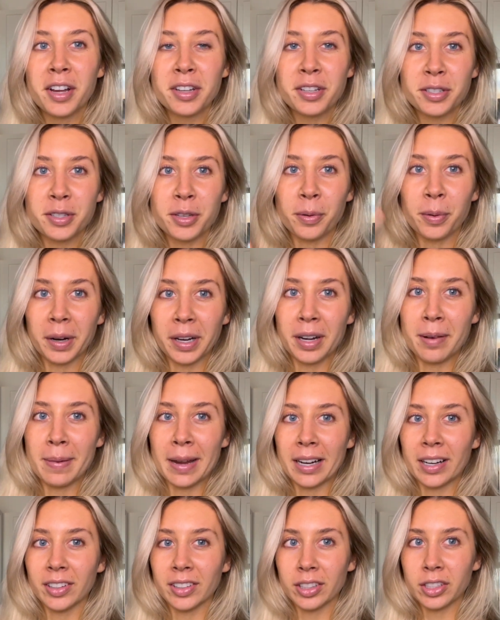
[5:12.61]
So we're gonna
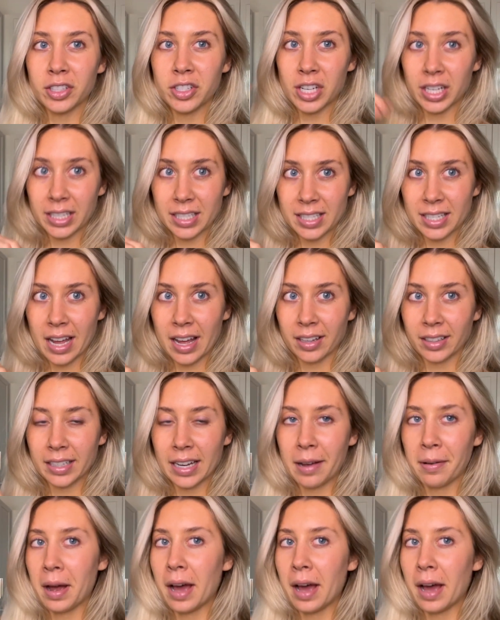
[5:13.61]
make our little chicken salad now.